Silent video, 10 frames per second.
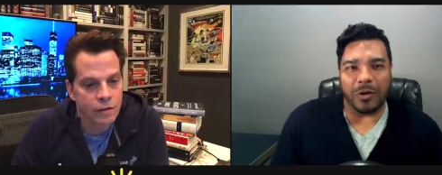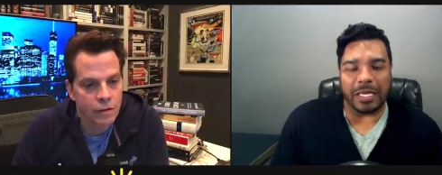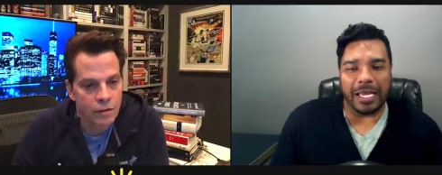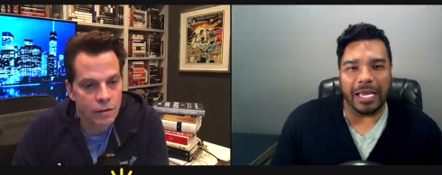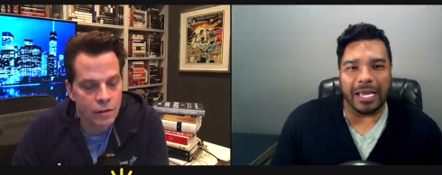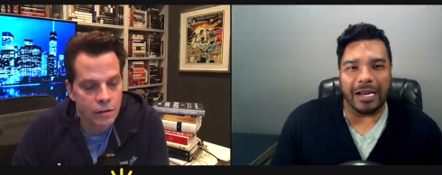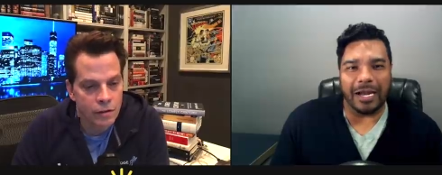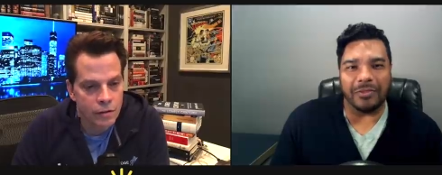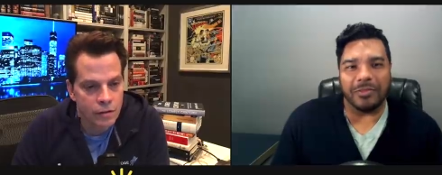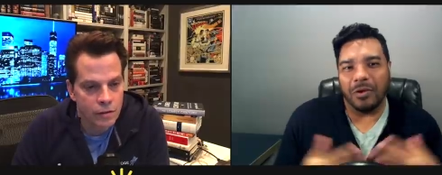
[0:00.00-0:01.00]
Speaker 1: and I
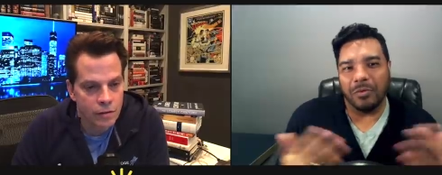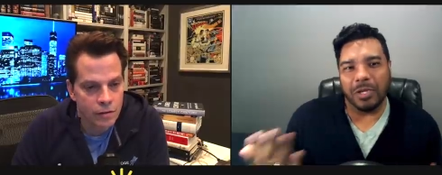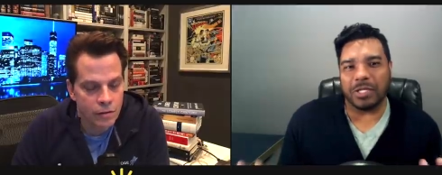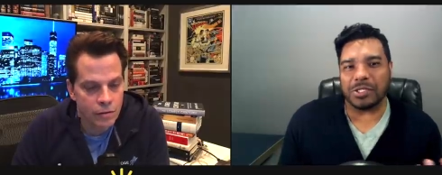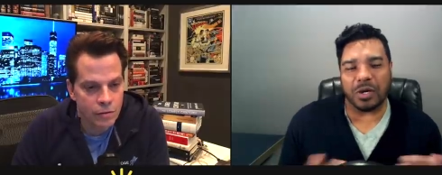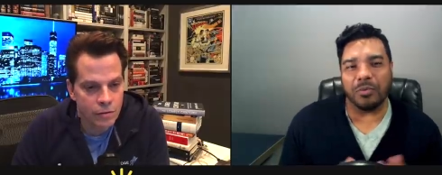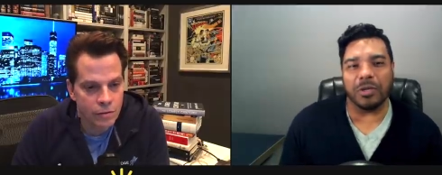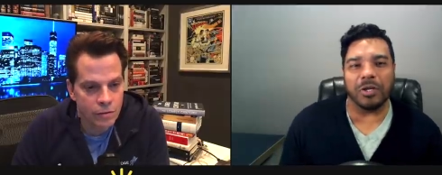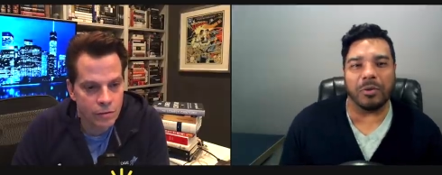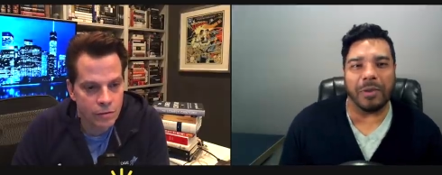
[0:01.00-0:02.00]
thought we could start with your
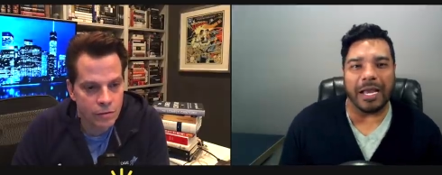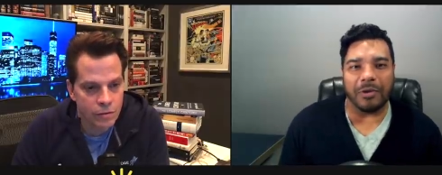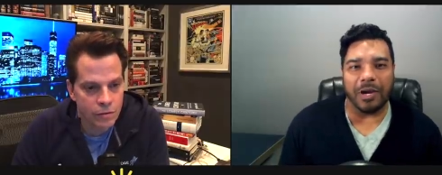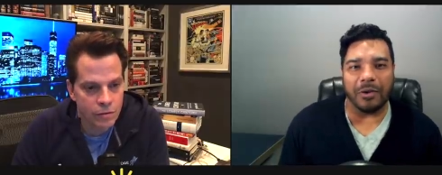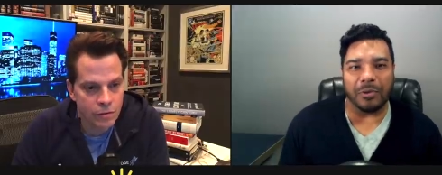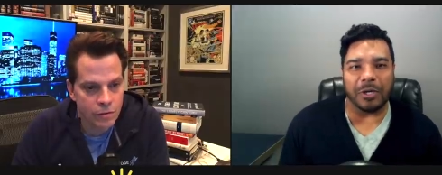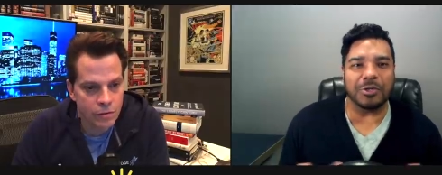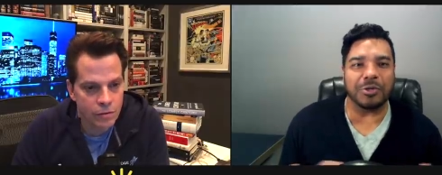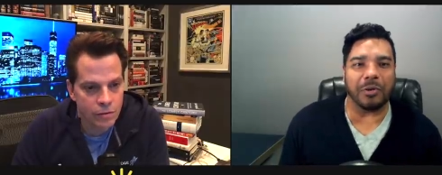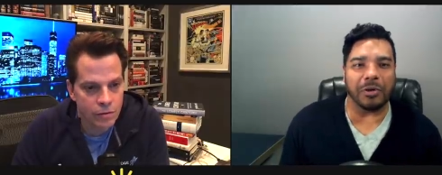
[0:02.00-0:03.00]
background. Where did you
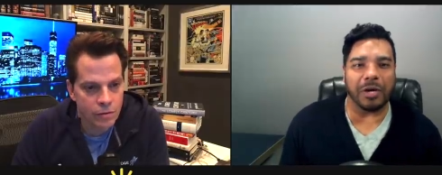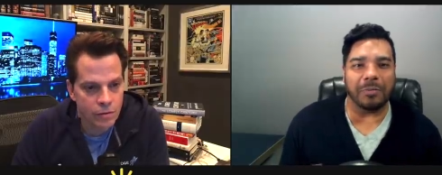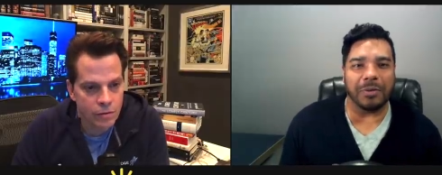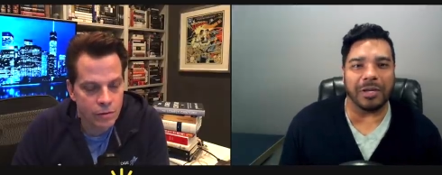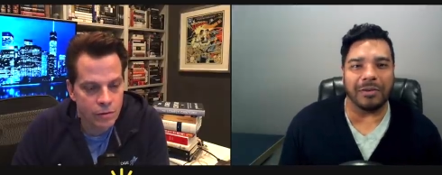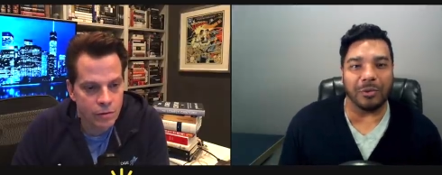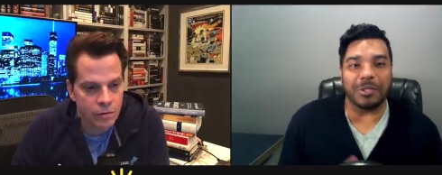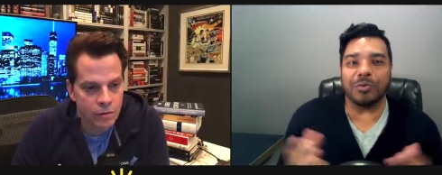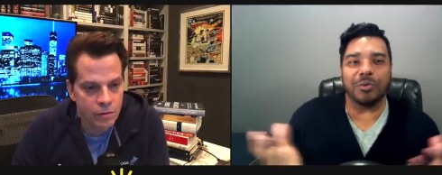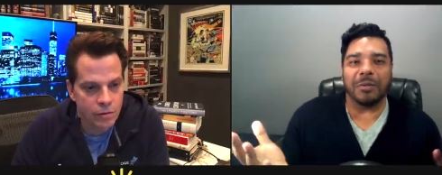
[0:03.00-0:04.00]
grow up, and what did you
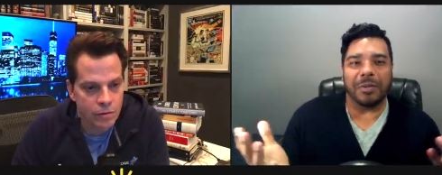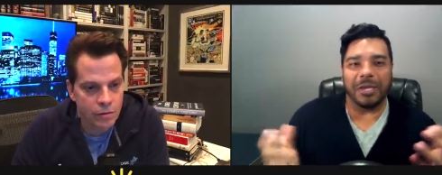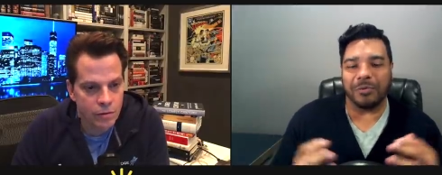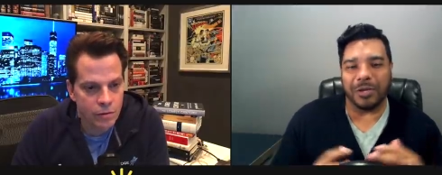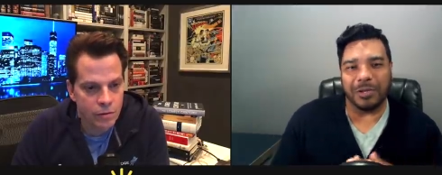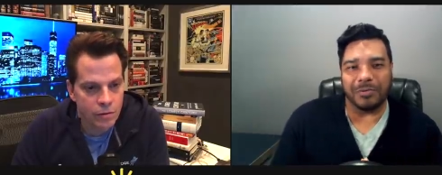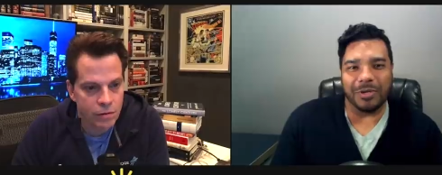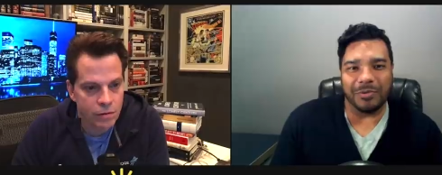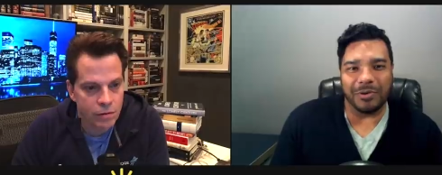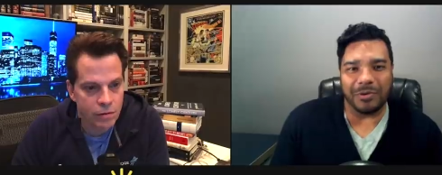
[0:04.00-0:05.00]
want to be when you when you
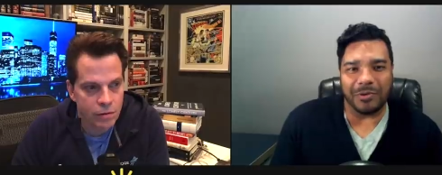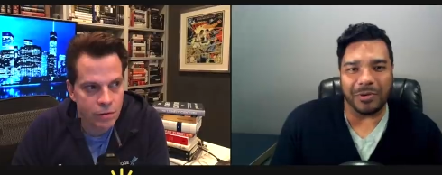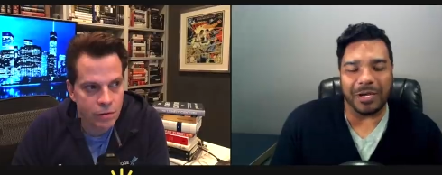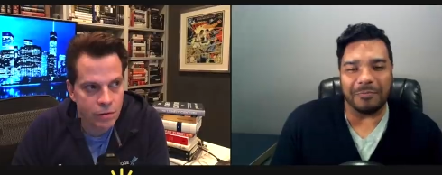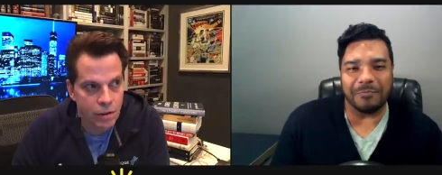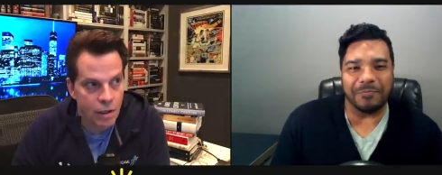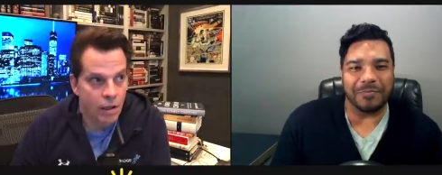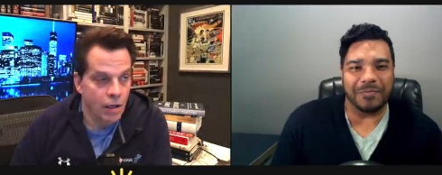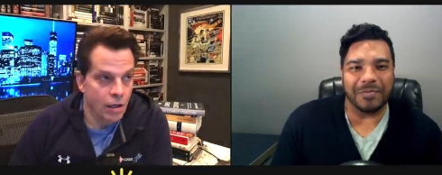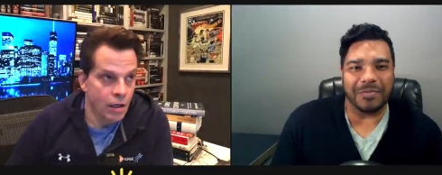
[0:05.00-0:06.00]
were growing
Speaker 2: up?
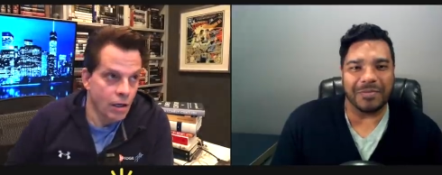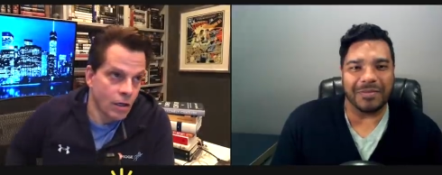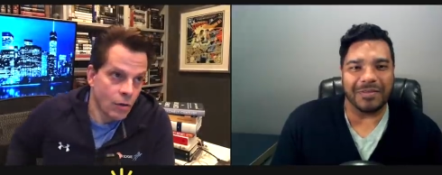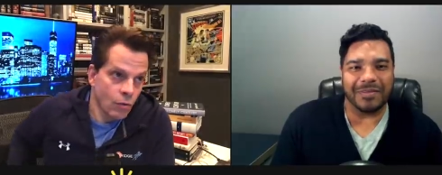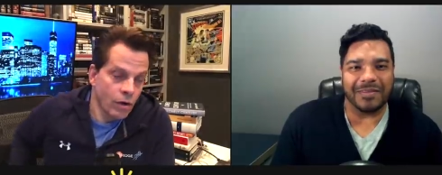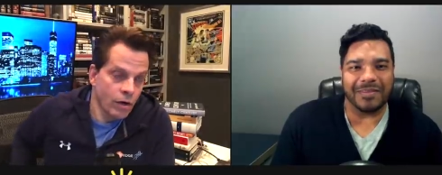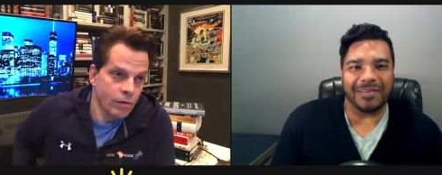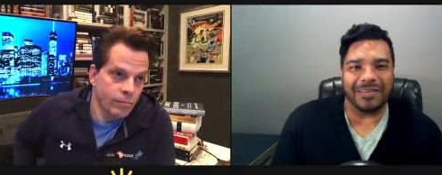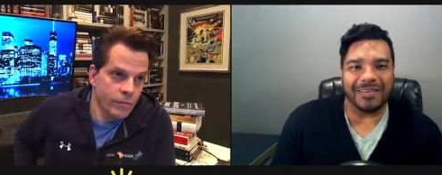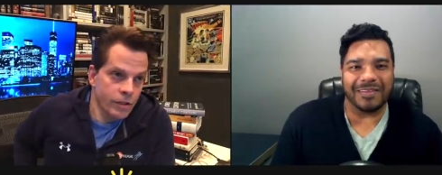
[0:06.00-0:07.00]

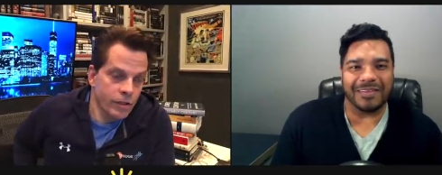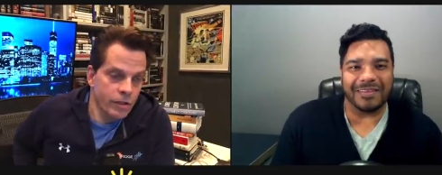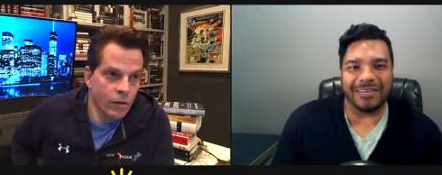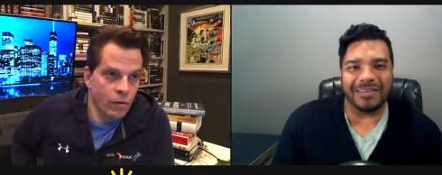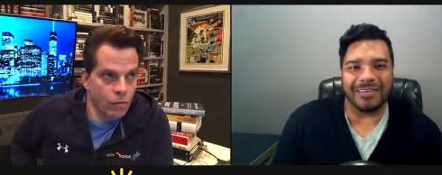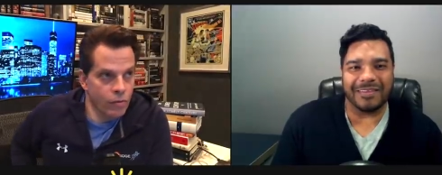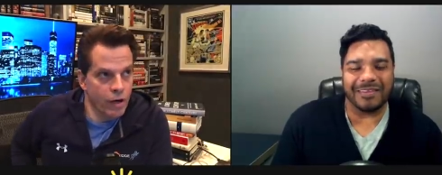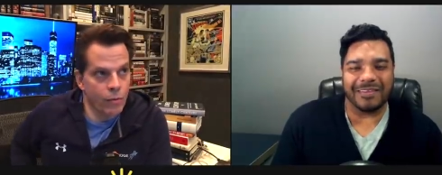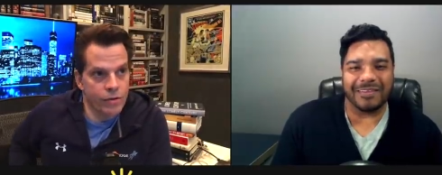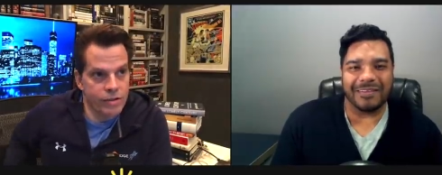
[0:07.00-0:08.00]
Well, you know, when I
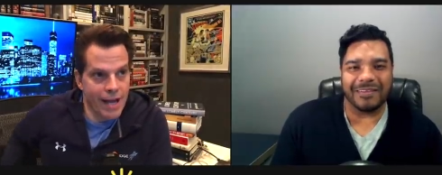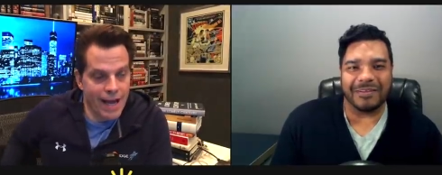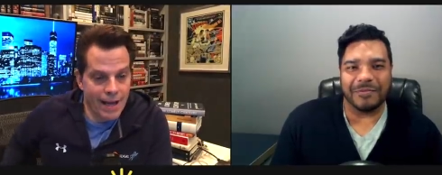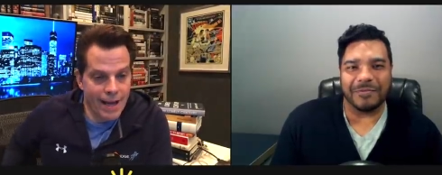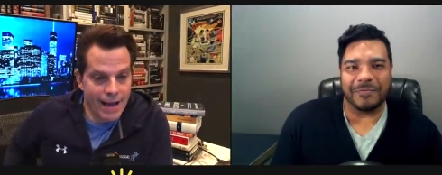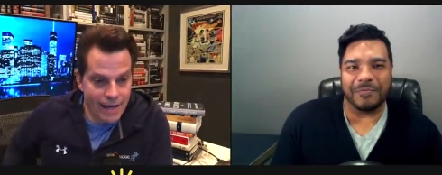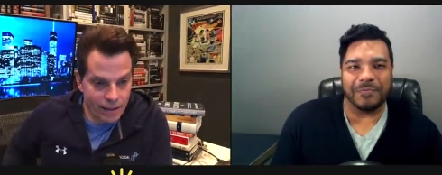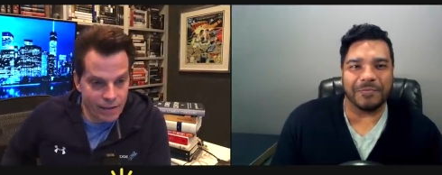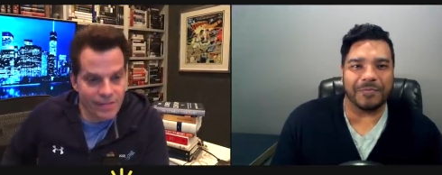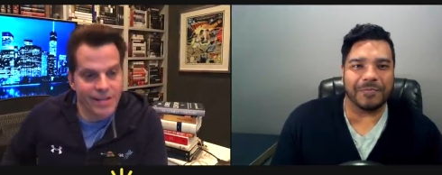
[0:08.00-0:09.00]
was
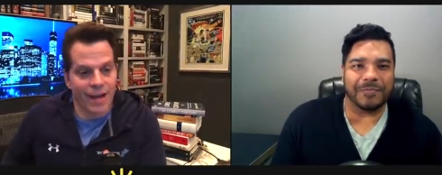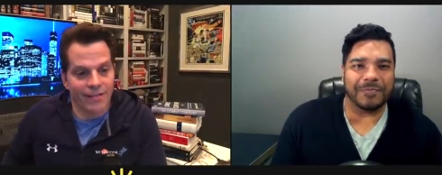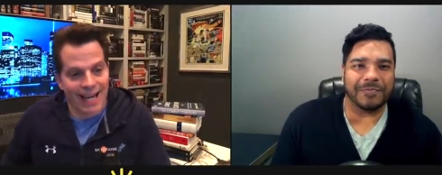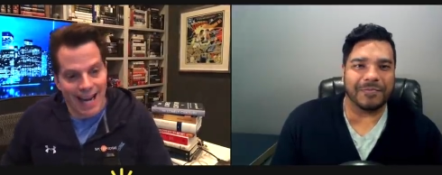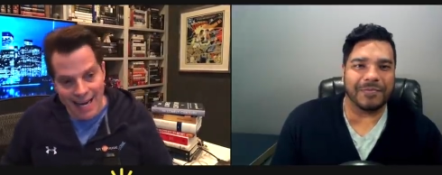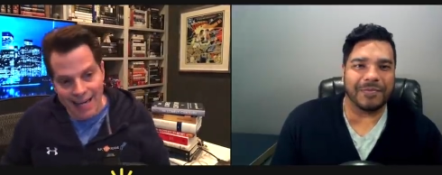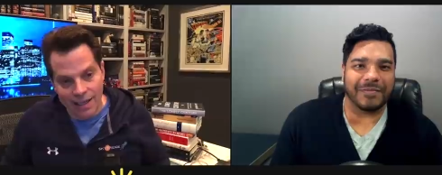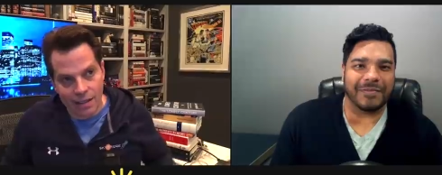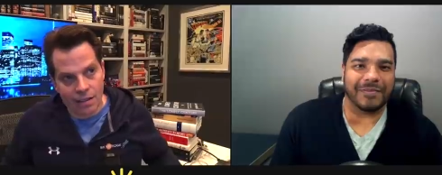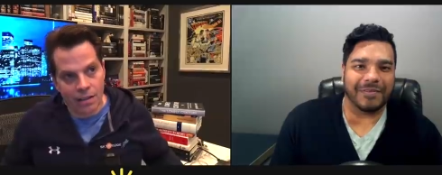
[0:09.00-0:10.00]
eight, seven,
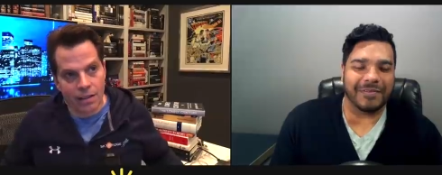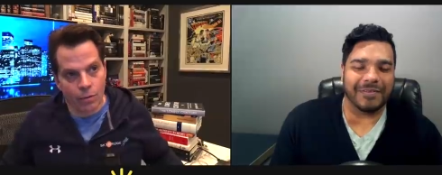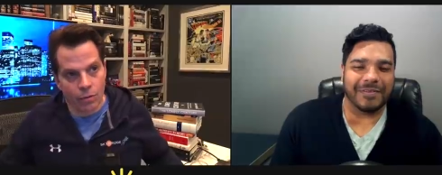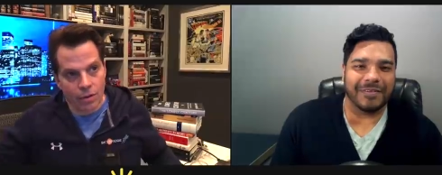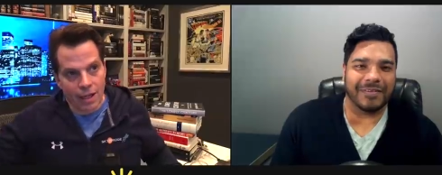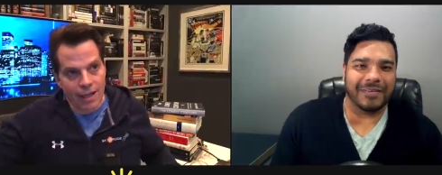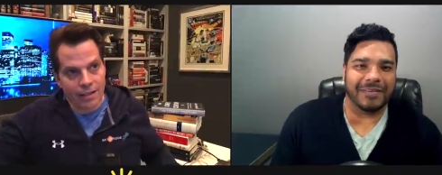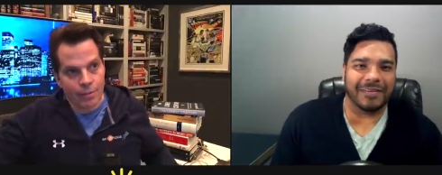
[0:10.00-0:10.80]
eight, they were landing